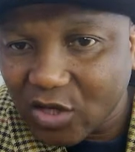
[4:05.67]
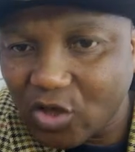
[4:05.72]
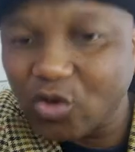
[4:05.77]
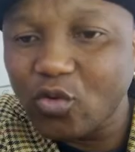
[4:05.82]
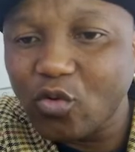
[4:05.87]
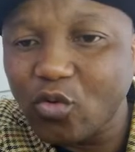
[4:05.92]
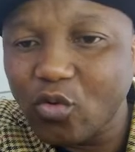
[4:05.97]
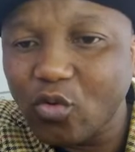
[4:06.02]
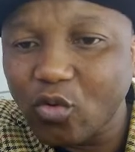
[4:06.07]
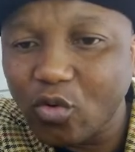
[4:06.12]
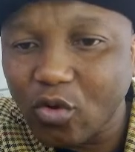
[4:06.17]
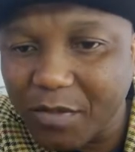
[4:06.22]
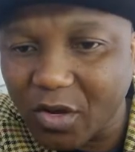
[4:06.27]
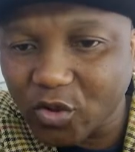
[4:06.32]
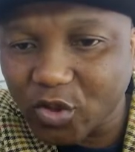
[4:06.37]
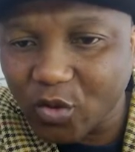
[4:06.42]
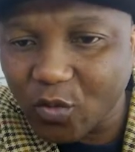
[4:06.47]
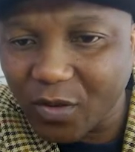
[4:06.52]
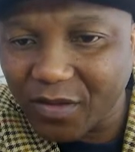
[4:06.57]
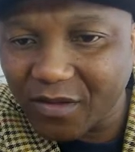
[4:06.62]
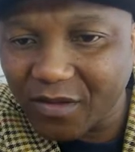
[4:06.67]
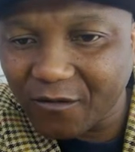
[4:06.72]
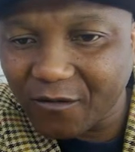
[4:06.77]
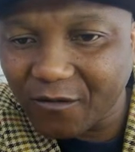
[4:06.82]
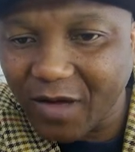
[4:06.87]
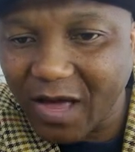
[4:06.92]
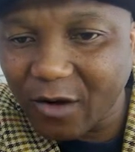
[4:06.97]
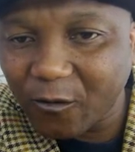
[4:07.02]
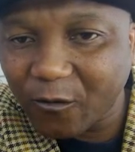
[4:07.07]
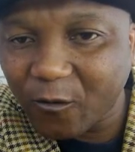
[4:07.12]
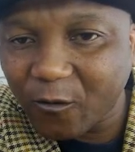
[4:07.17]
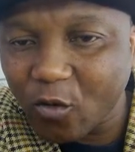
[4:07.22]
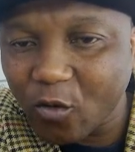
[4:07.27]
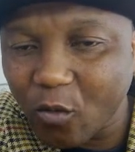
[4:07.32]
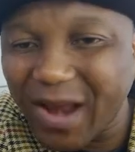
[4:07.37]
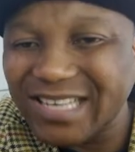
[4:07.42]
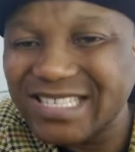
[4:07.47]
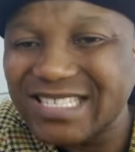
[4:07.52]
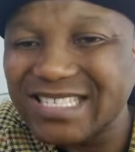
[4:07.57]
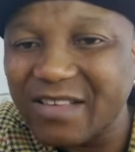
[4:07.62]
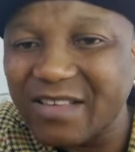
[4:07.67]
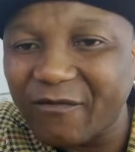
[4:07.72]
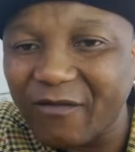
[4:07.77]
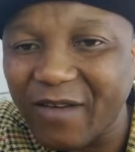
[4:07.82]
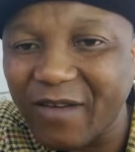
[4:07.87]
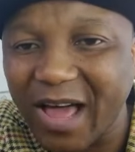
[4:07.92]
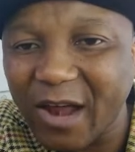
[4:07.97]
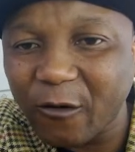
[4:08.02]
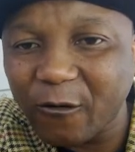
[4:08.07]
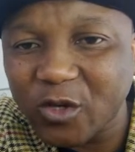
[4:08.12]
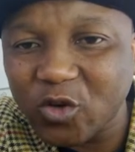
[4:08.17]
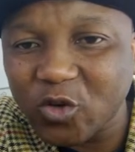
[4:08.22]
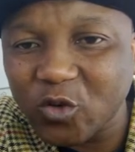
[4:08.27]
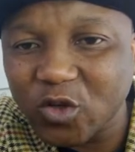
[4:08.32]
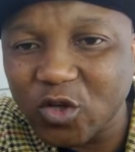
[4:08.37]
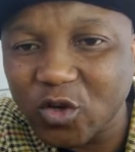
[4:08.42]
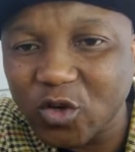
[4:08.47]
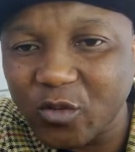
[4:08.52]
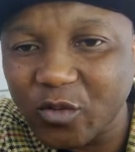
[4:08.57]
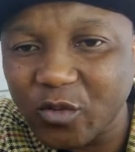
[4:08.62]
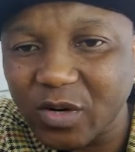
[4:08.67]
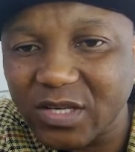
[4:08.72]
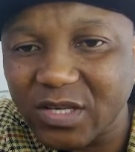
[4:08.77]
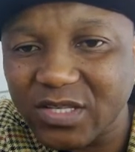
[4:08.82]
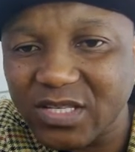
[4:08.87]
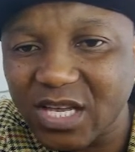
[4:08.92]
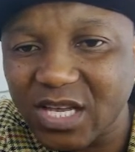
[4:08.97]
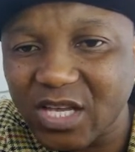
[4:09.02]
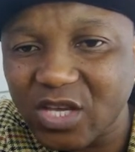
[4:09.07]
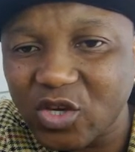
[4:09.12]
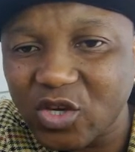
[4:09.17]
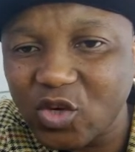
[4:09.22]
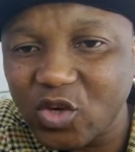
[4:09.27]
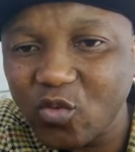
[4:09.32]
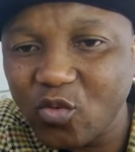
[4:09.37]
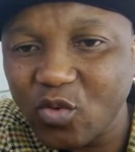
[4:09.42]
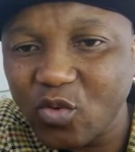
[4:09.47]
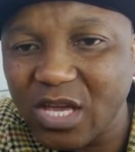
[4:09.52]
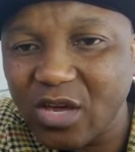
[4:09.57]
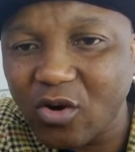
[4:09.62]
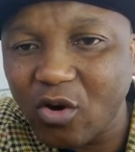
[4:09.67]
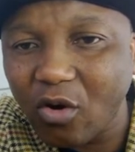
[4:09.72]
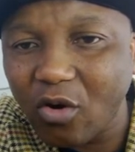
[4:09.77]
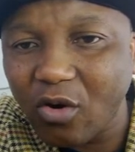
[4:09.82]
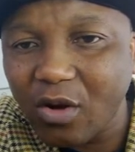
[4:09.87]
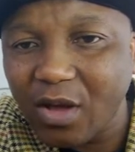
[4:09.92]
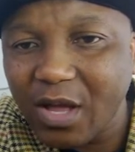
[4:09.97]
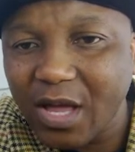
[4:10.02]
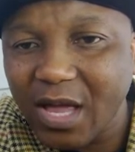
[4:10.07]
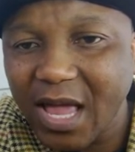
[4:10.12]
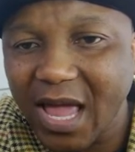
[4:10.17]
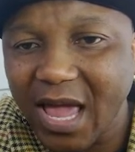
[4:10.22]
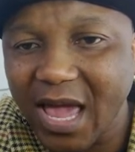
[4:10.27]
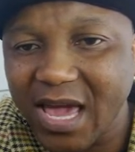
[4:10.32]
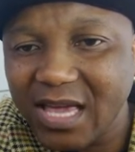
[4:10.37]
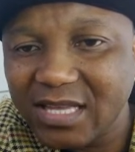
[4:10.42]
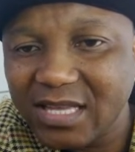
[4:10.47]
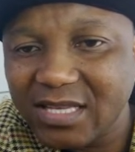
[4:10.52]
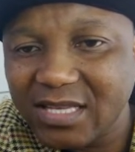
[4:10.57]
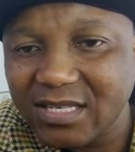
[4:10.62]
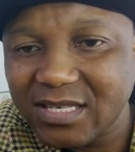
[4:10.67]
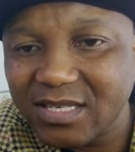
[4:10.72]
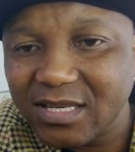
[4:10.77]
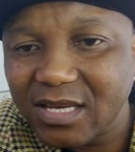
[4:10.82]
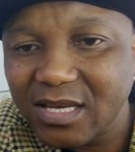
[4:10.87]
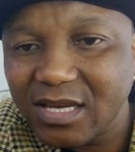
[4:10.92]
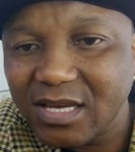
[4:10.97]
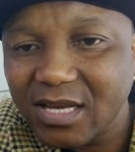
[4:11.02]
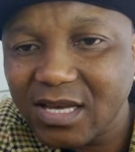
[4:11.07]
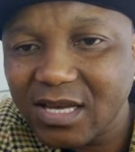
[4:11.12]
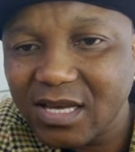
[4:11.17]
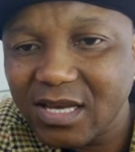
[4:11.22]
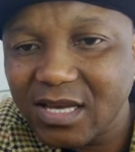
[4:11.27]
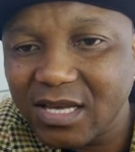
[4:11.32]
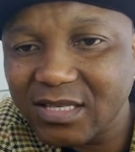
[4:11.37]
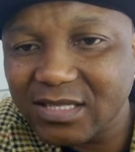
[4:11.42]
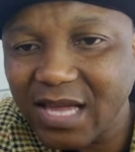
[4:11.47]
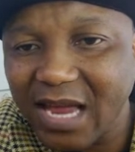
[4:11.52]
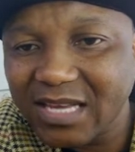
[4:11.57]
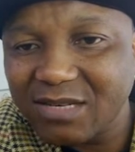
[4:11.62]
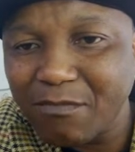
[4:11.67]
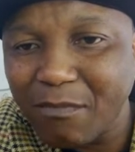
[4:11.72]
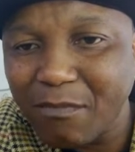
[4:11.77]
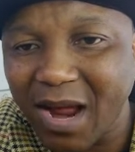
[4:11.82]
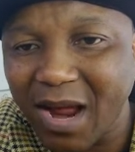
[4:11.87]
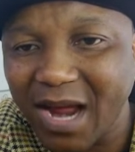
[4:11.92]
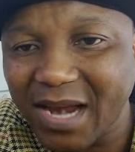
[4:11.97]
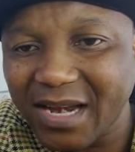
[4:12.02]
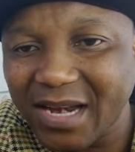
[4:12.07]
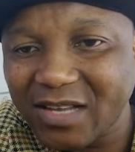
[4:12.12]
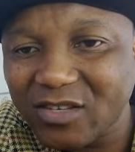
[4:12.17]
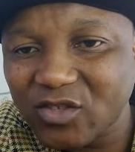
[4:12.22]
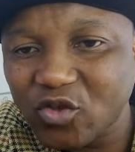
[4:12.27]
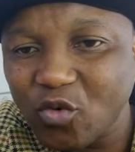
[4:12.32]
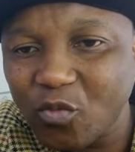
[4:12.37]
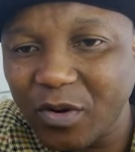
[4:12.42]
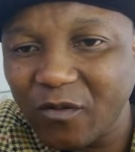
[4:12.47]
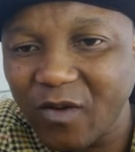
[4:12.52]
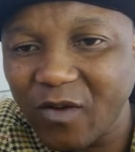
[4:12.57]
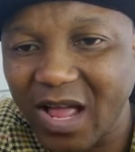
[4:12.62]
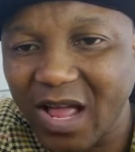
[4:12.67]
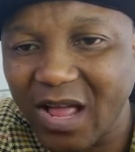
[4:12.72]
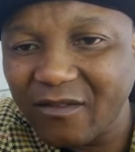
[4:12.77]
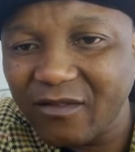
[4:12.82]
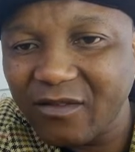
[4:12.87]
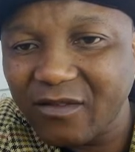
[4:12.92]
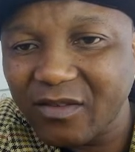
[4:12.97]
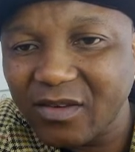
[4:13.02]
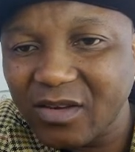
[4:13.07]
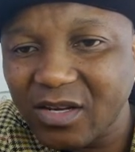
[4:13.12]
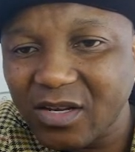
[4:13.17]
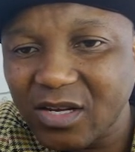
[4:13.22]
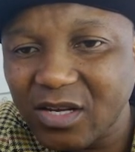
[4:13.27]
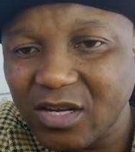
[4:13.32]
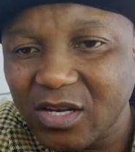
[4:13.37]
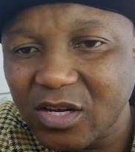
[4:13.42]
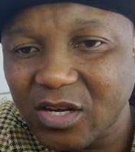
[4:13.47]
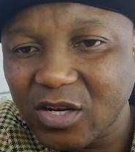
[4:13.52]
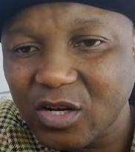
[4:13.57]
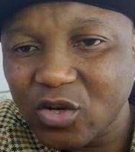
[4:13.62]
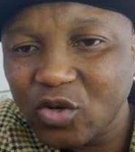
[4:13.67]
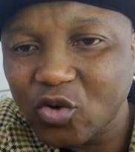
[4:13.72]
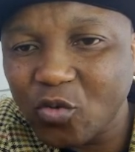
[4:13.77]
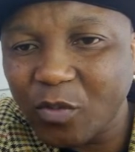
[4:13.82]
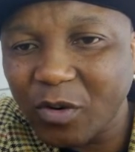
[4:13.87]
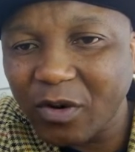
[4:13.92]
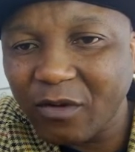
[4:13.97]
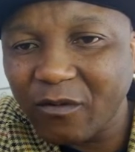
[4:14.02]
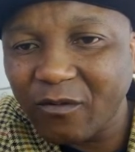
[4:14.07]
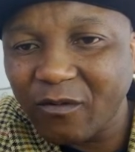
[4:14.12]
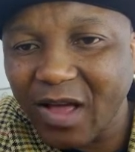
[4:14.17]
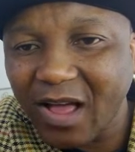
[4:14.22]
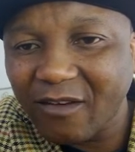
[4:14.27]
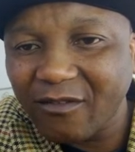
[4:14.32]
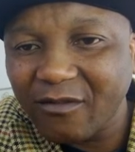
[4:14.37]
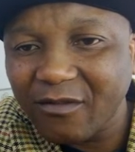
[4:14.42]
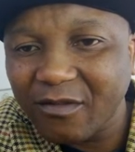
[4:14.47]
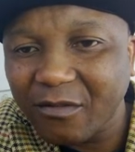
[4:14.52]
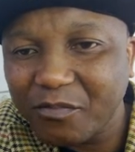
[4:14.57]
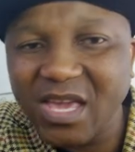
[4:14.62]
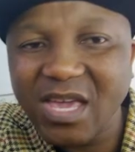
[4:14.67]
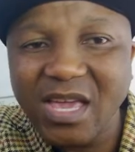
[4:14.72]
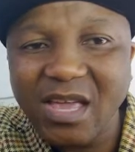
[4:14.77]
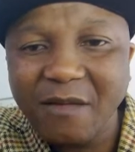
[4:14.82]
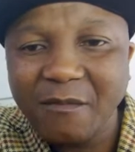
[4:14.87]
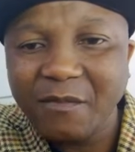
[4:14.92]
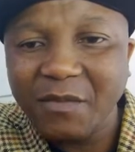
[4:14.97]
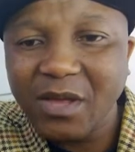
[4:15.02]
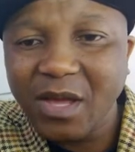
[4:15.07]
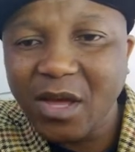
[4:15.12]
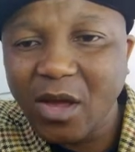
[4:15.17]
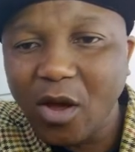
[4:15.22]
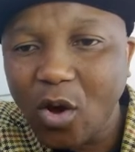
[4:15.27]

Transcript: Q, because we want the value of Q. So we're going to say Q equal 8 is 8 minus 2.5, 2.5. P,